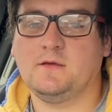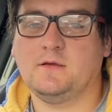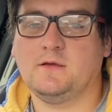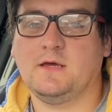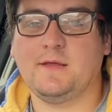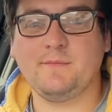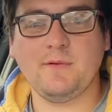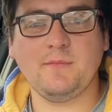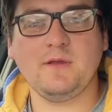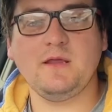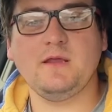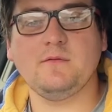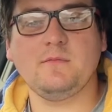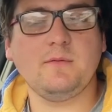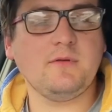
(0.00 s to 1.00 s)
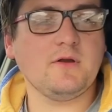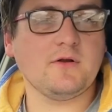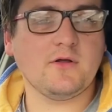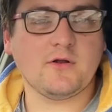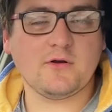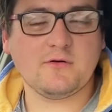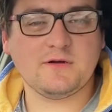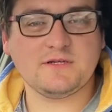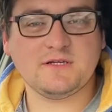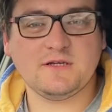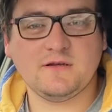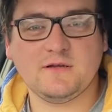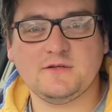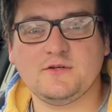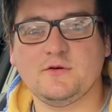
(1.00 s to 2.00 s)
And maybe you're not a
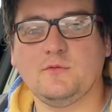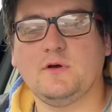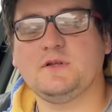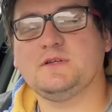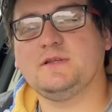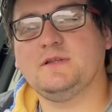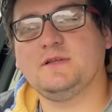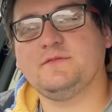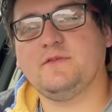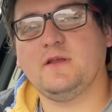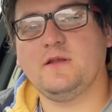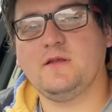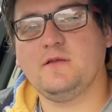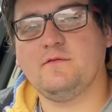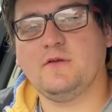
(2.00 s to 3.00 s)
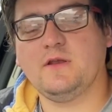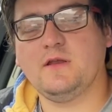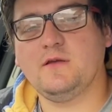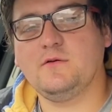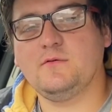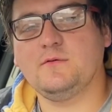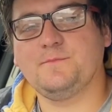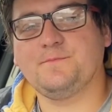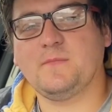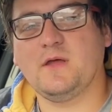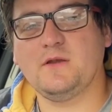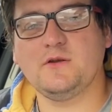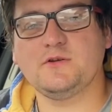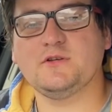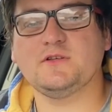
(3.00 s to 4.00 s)
Christian as you're watching this video,
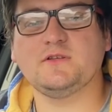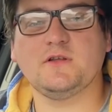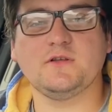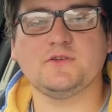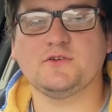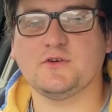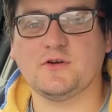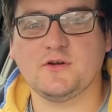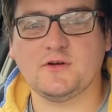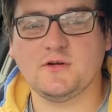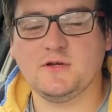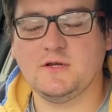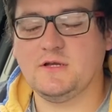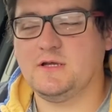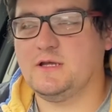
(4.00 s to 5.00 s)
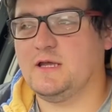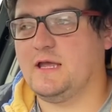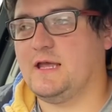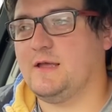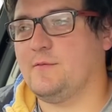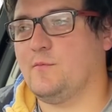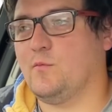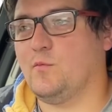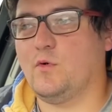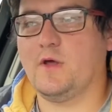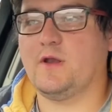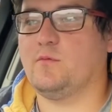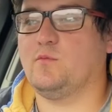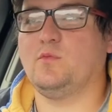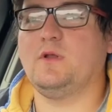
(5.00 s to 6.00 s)
and you're just not sure
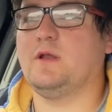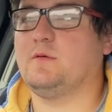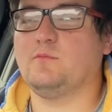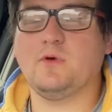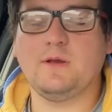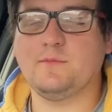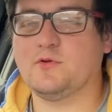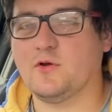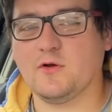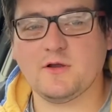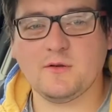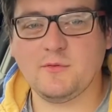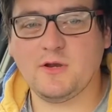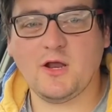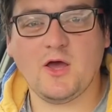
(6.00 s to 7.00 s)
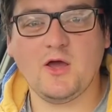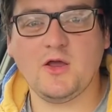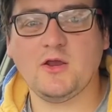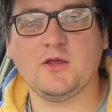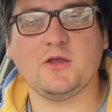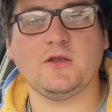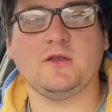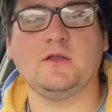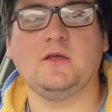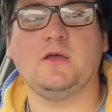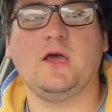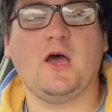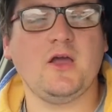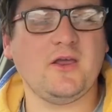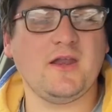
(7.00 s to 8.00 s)
what I'm talking about. How can
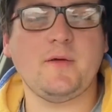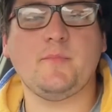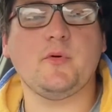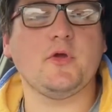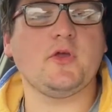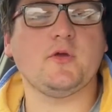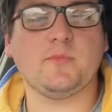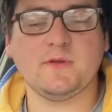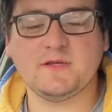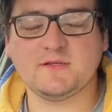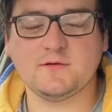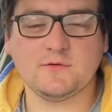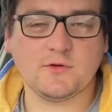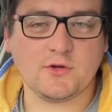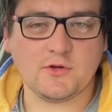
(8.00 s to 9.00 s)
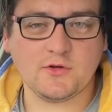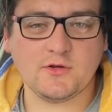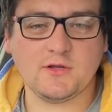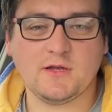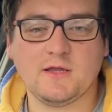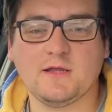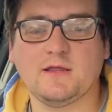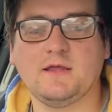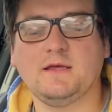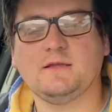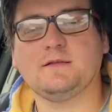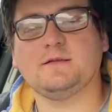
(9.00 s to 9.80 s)
a book be so good like that?